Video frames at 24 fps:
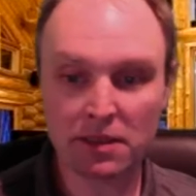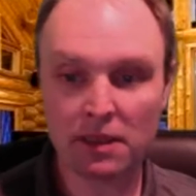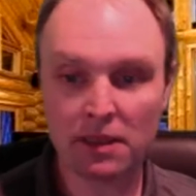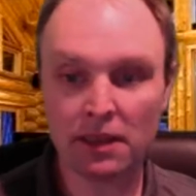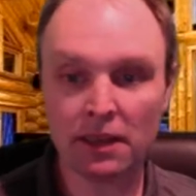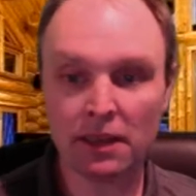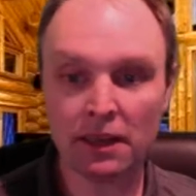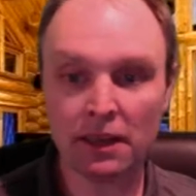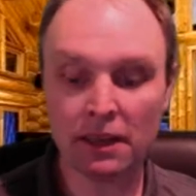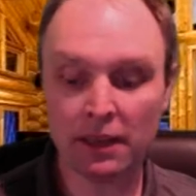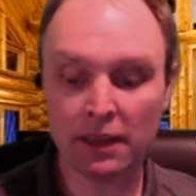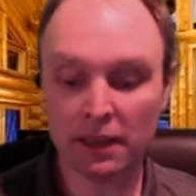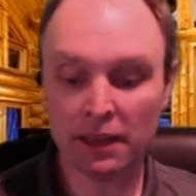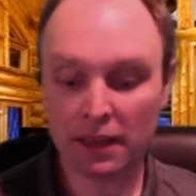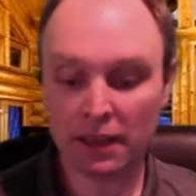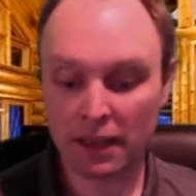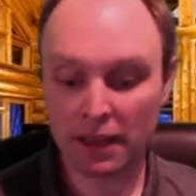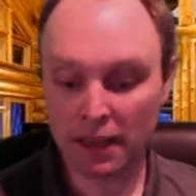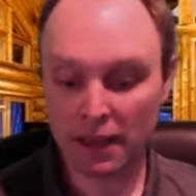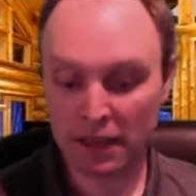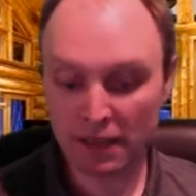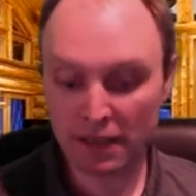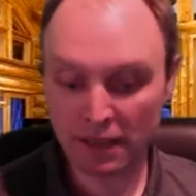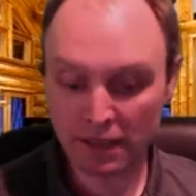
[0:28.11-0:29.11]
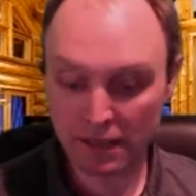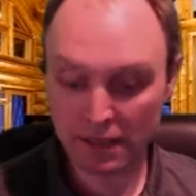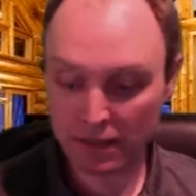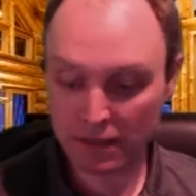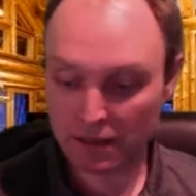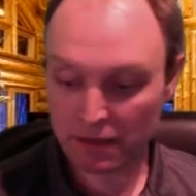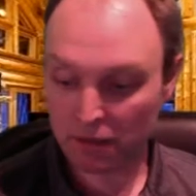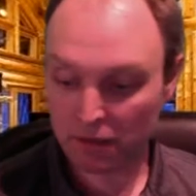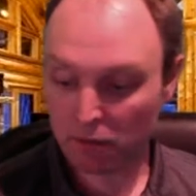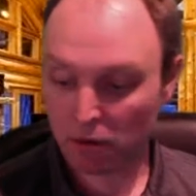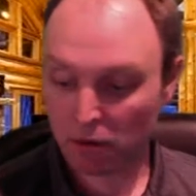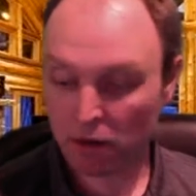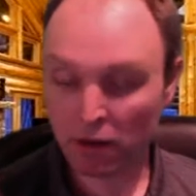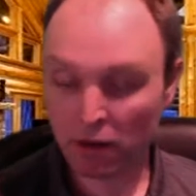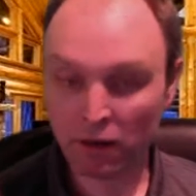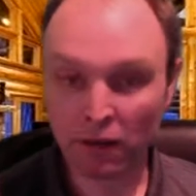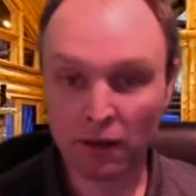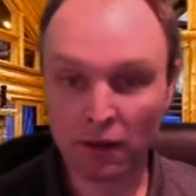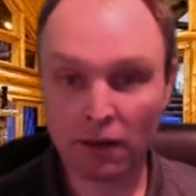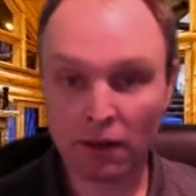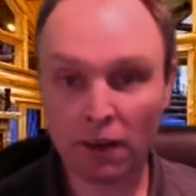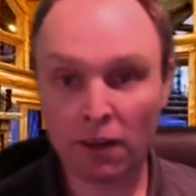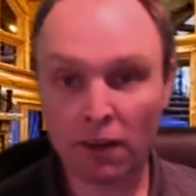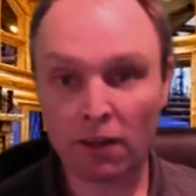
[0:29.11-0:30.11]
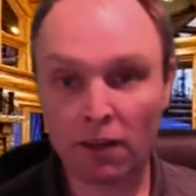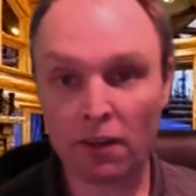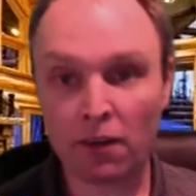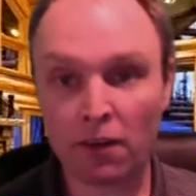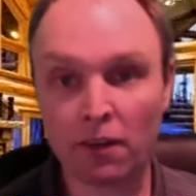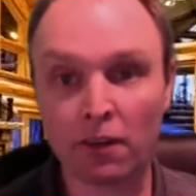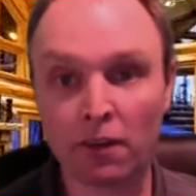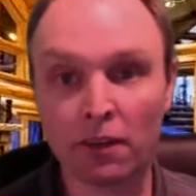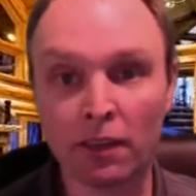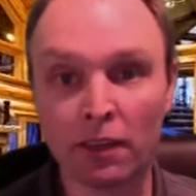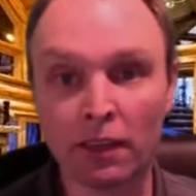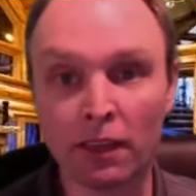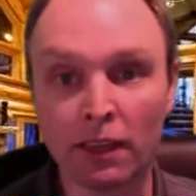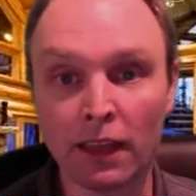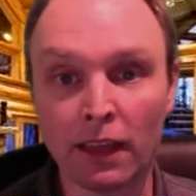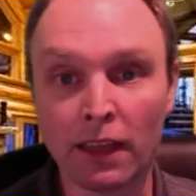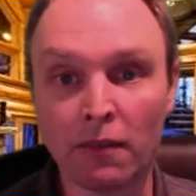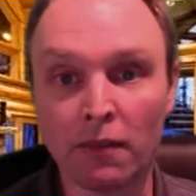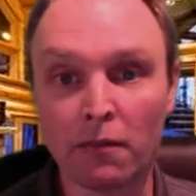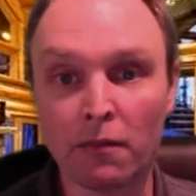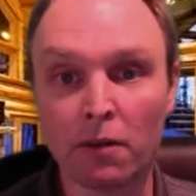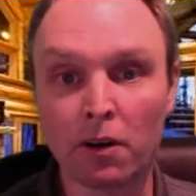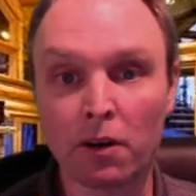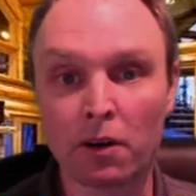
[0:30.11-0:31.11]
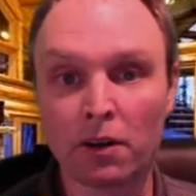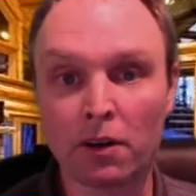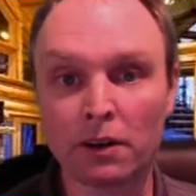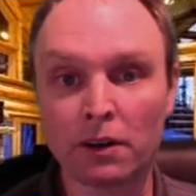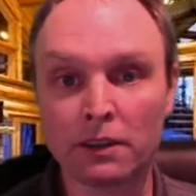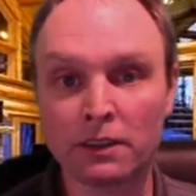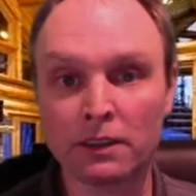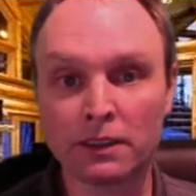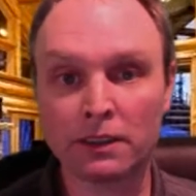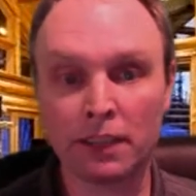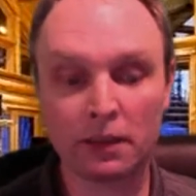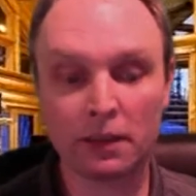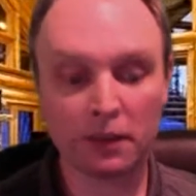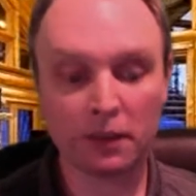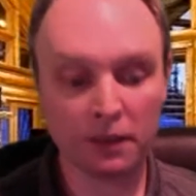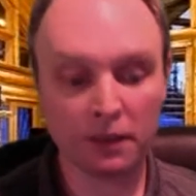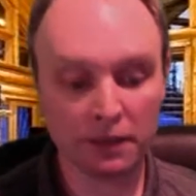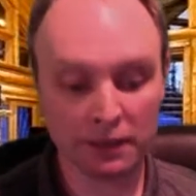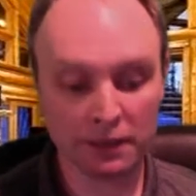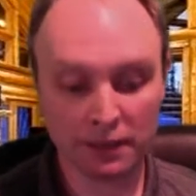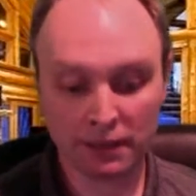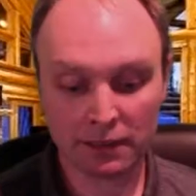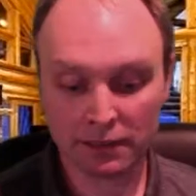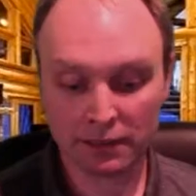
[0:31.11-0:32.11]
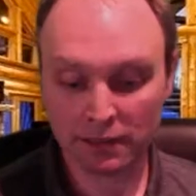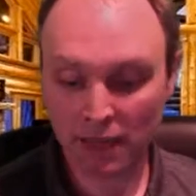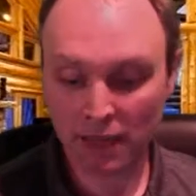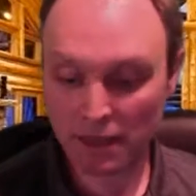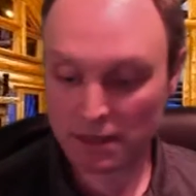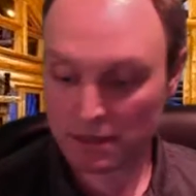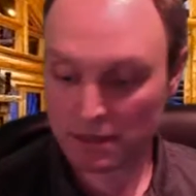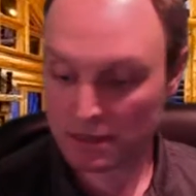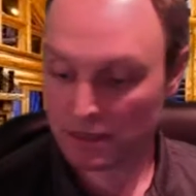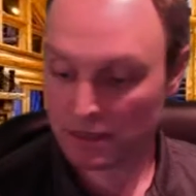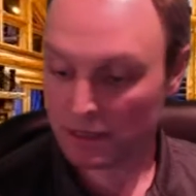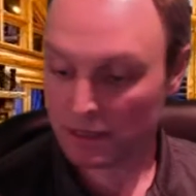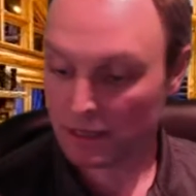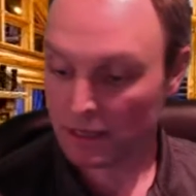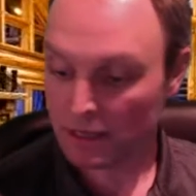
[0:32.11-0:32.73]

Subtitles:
And we're on another Lightworker's Secret to Success.